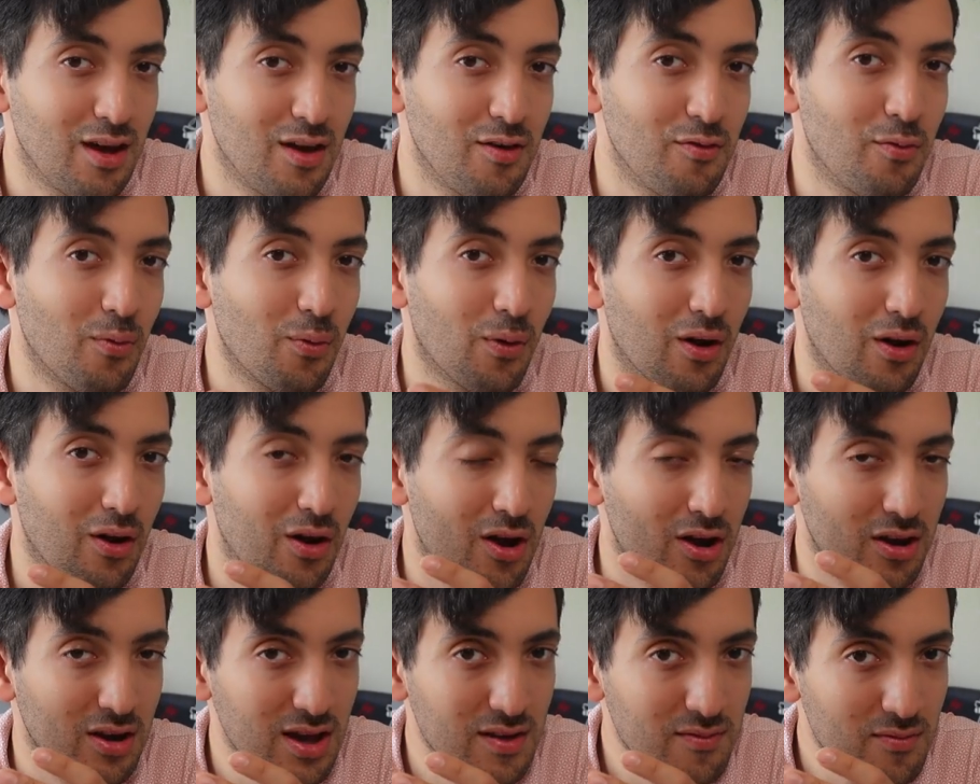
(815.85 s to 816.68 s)
If you want to
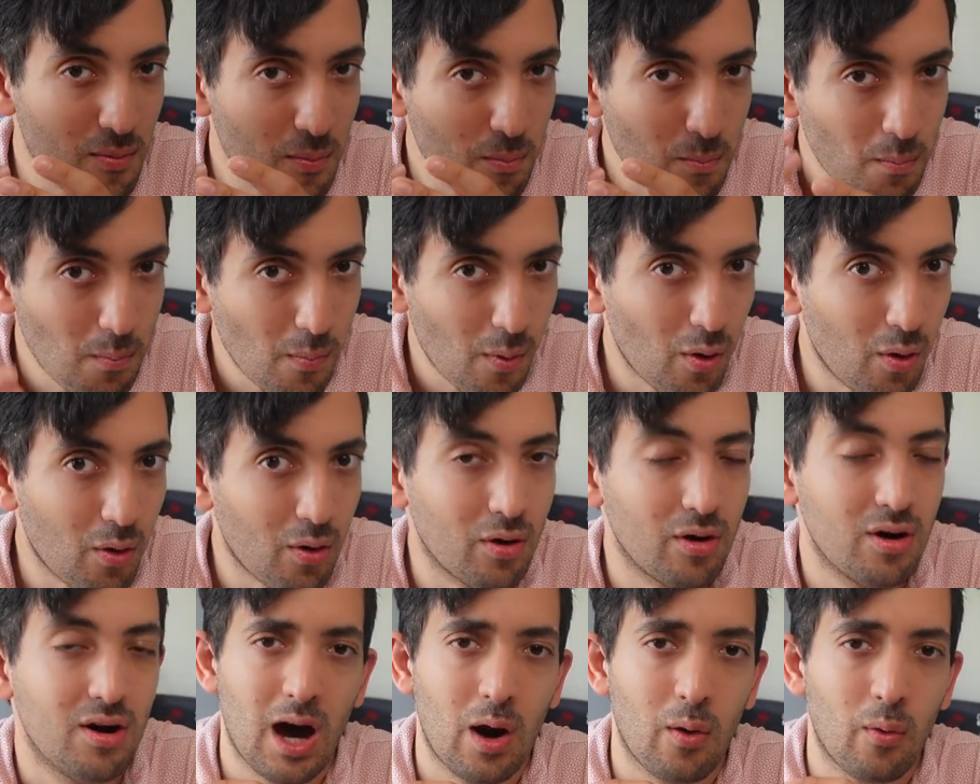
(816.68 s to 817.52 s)
learn even
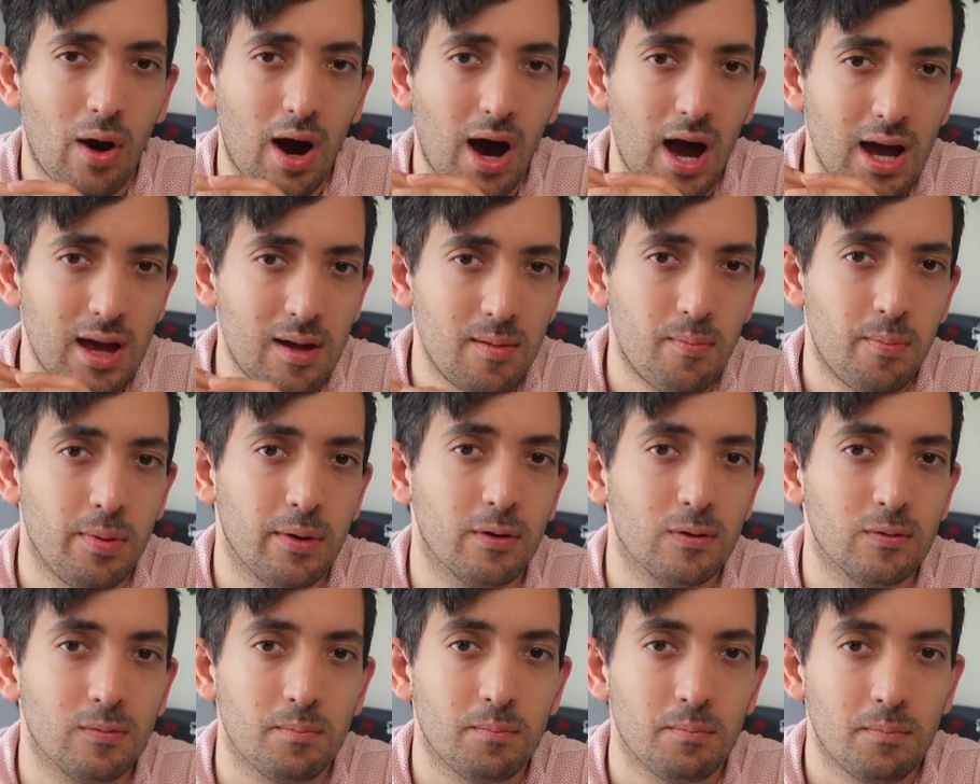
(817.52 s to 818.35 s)
more how I
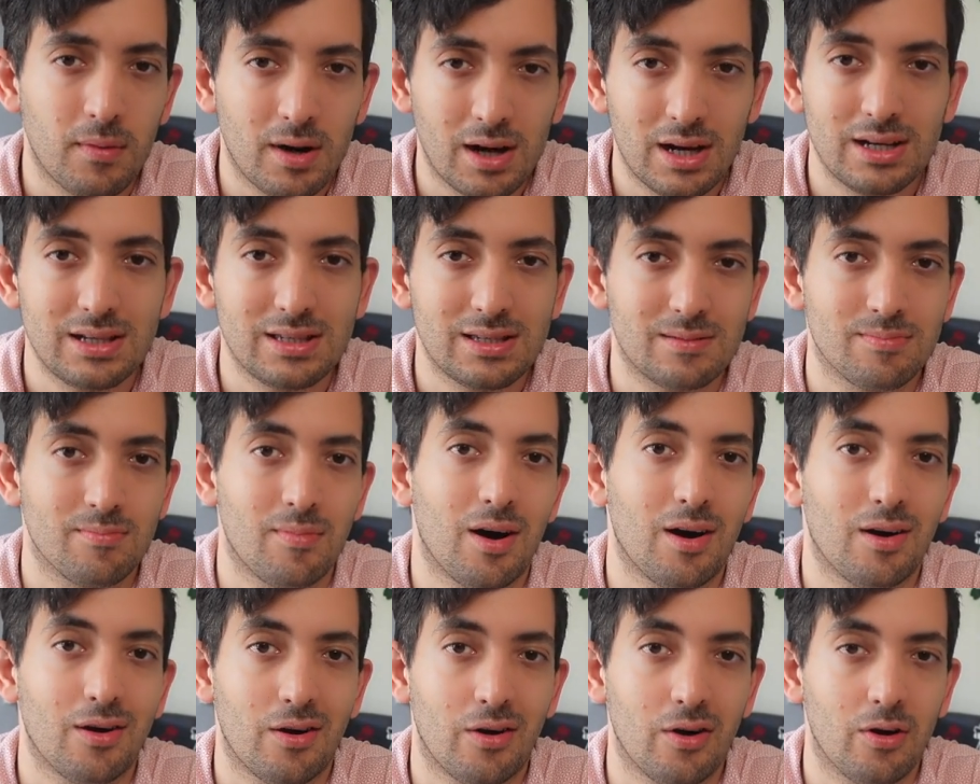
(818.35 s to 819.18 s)
built my
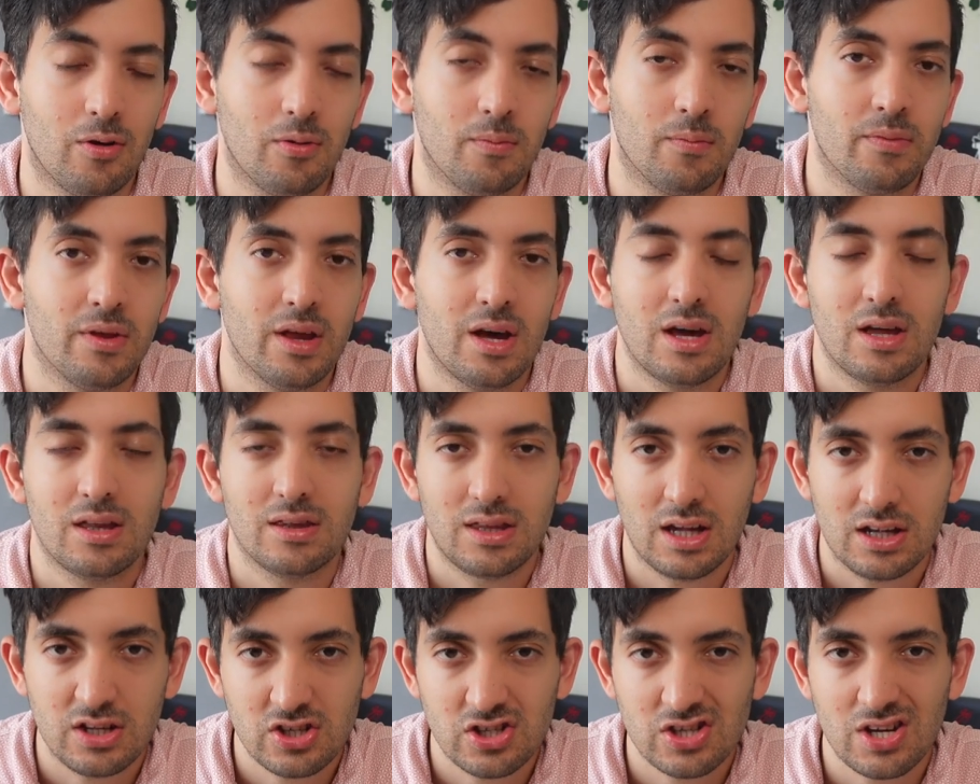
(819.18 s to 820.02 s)
smart home,
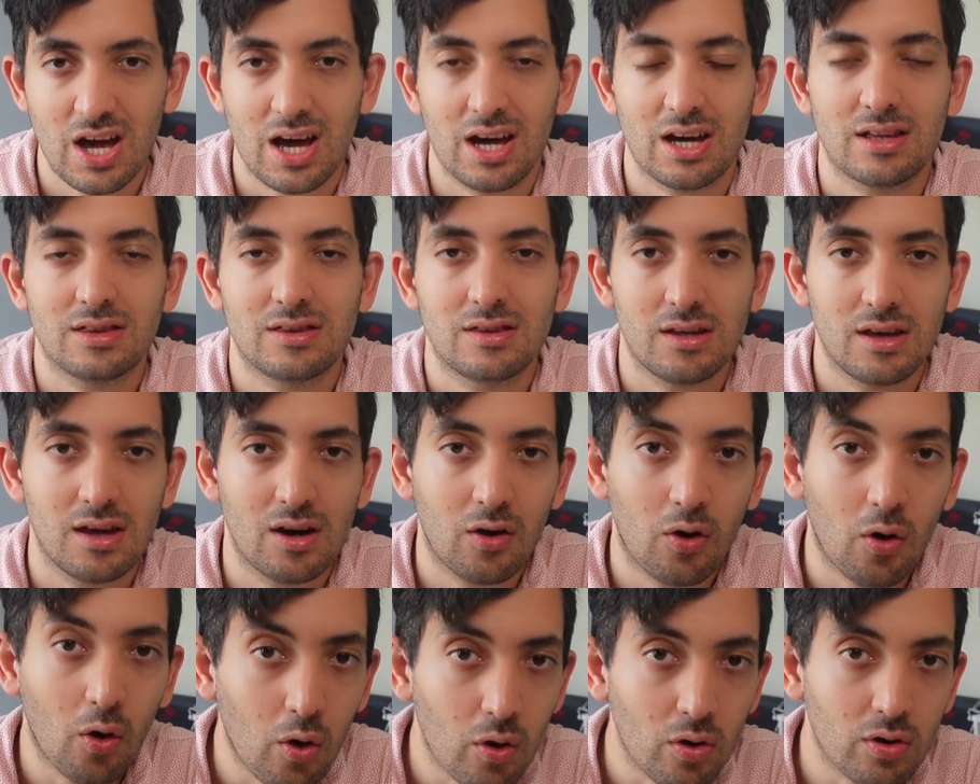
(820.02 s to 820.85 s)
then check the
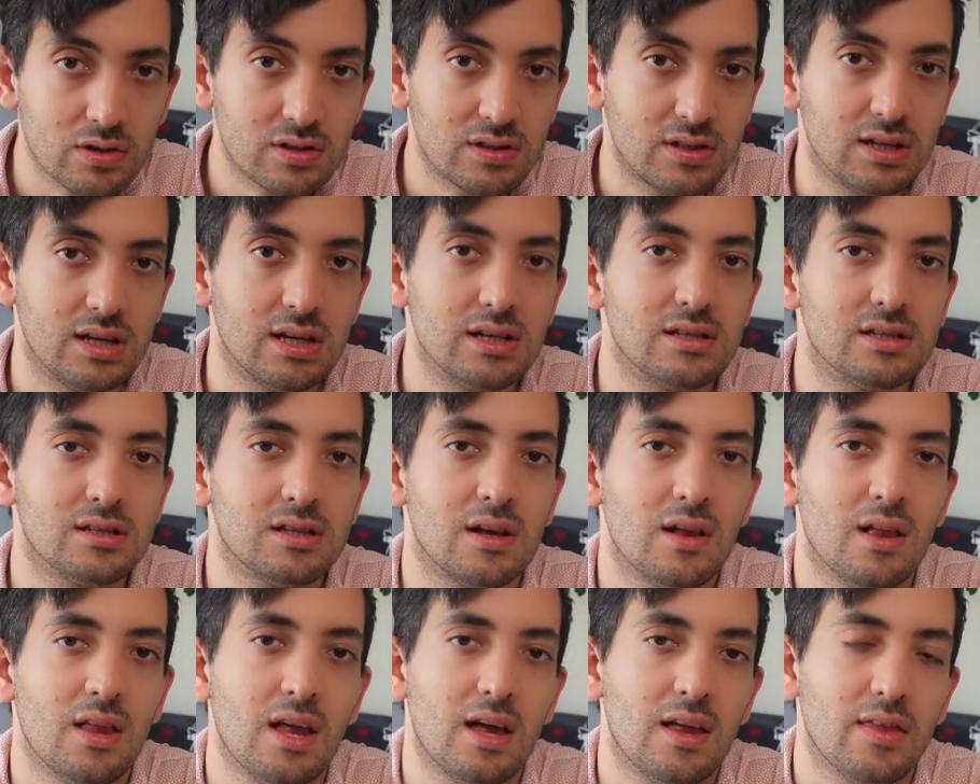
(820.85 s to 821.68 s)

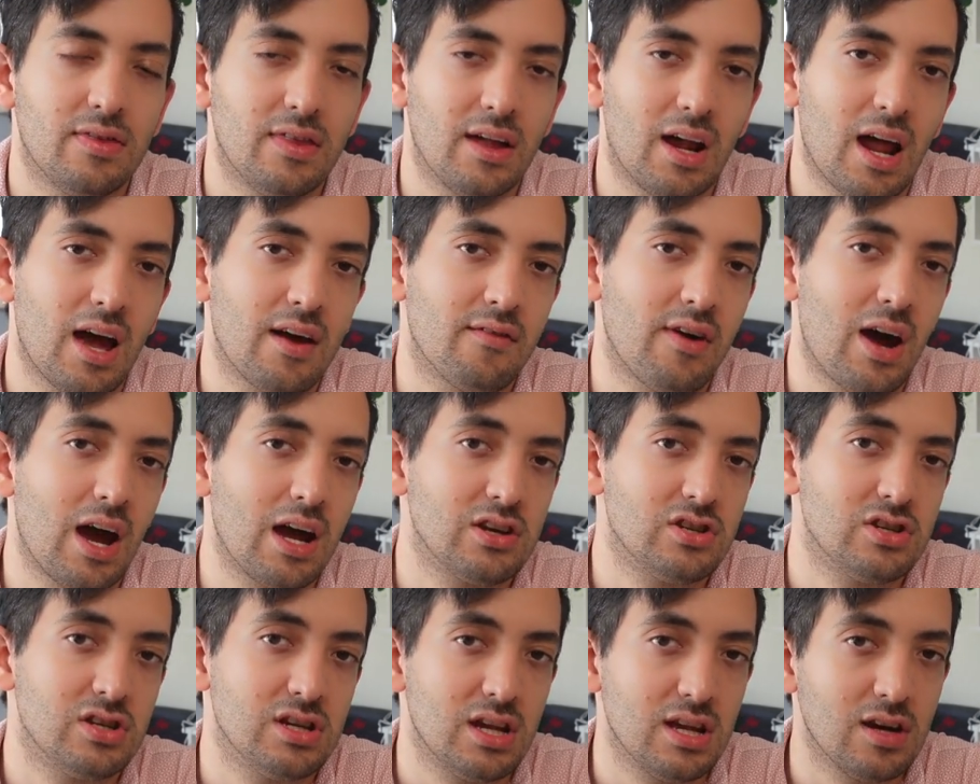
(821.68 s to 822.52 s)
courses that I've
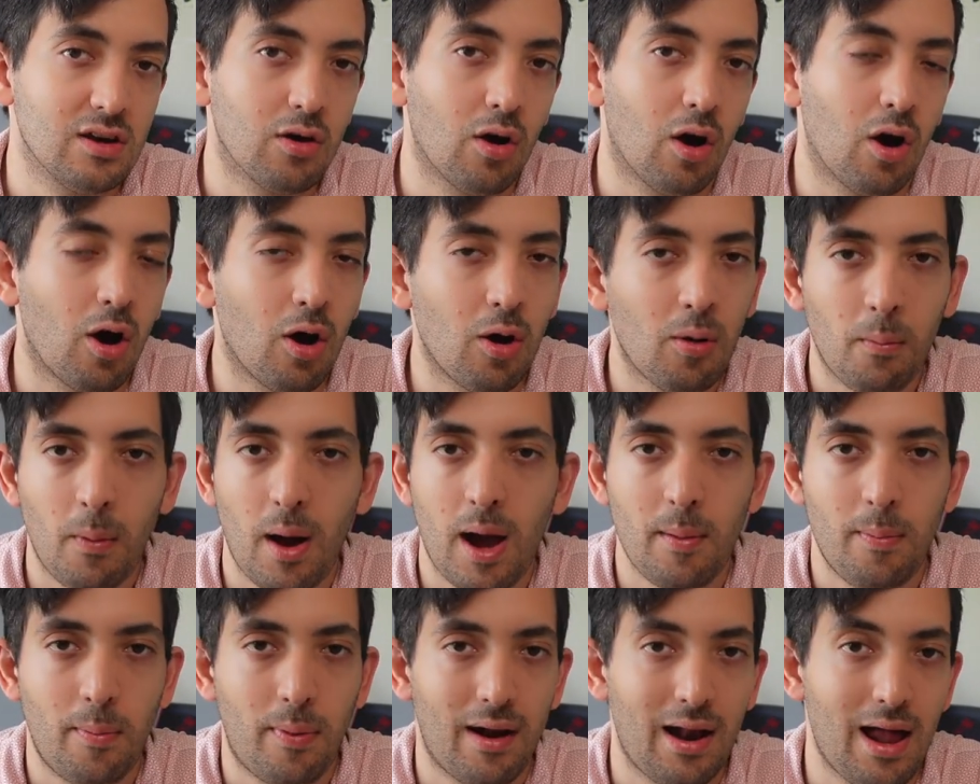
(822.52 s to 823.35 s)
actually got on
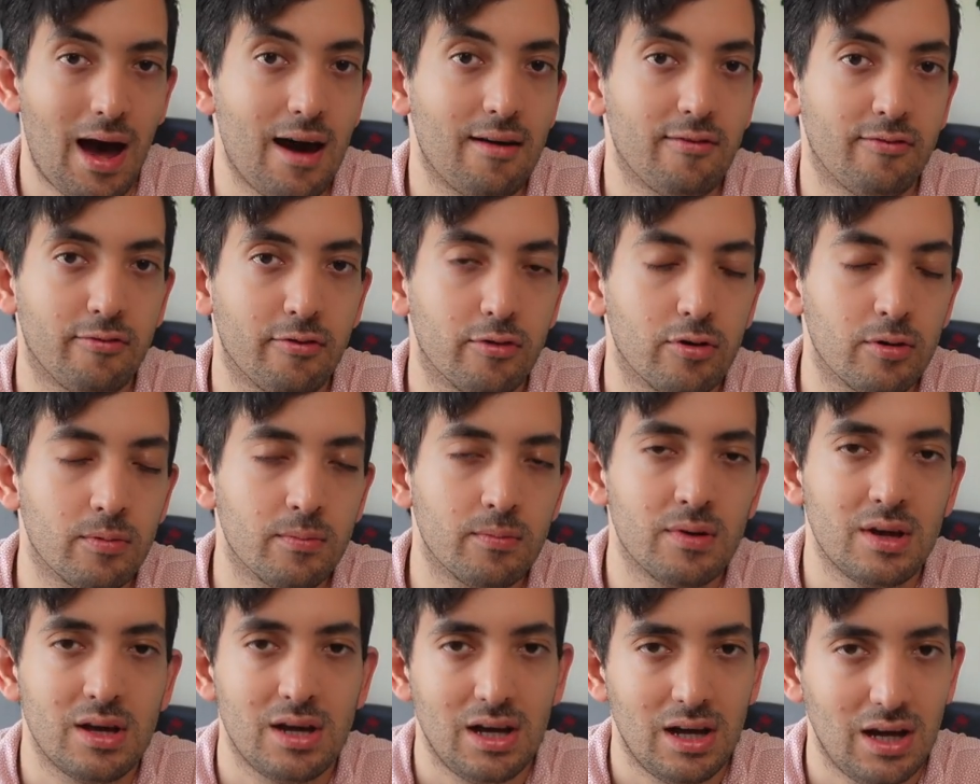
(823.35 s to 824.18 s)
my platform
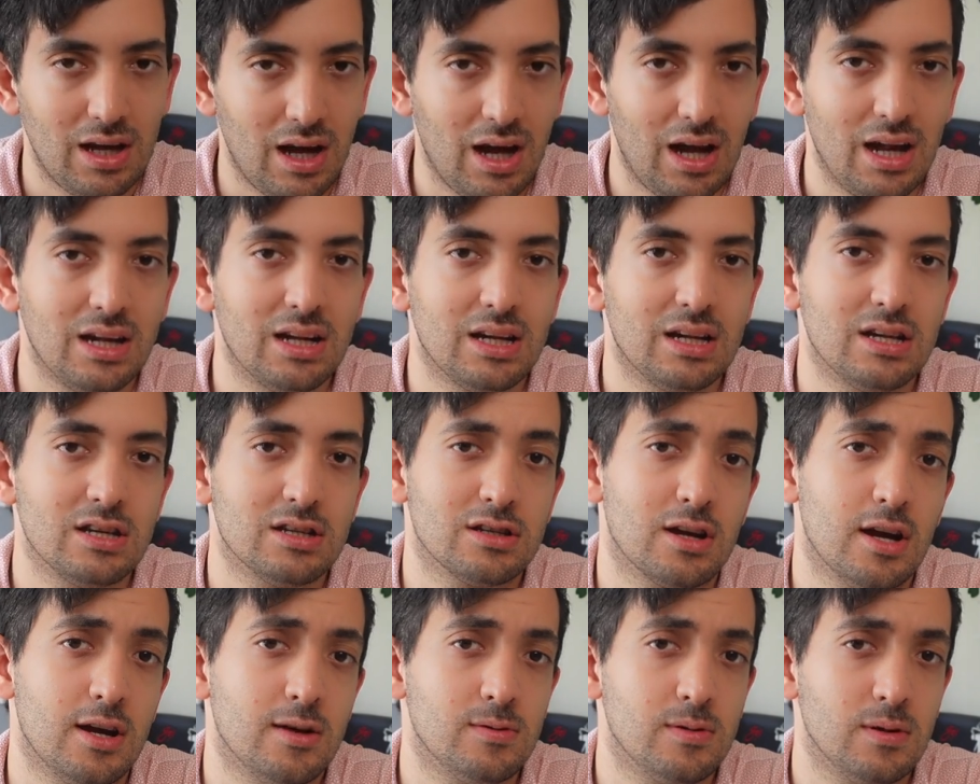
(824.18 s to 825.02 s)
in the
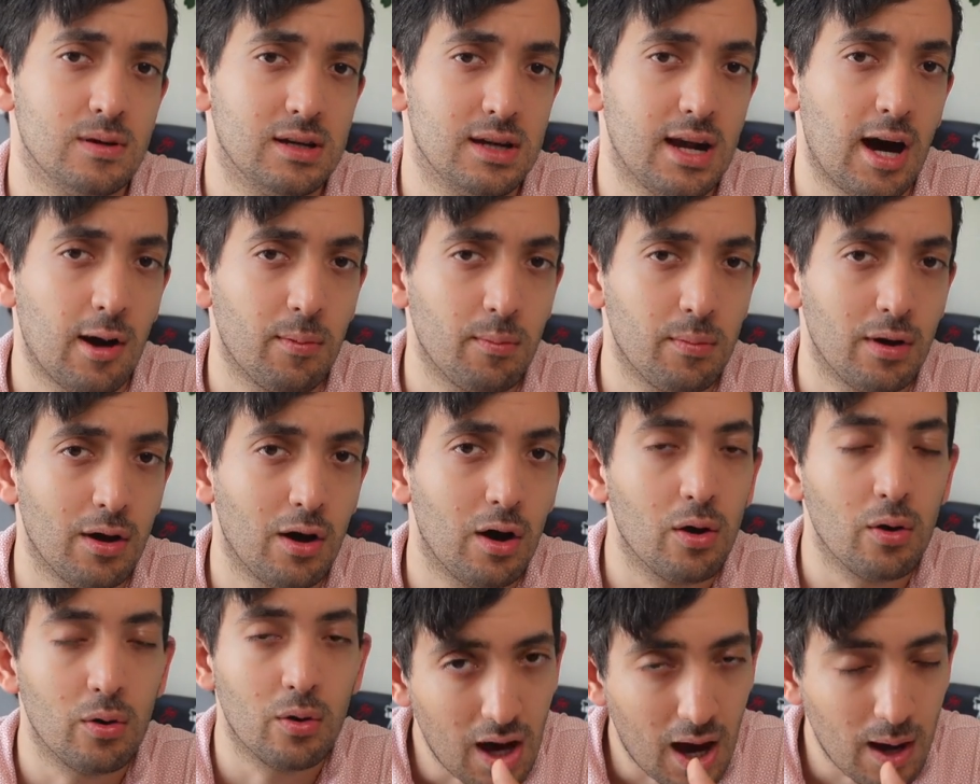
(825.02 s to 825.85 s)
description down below.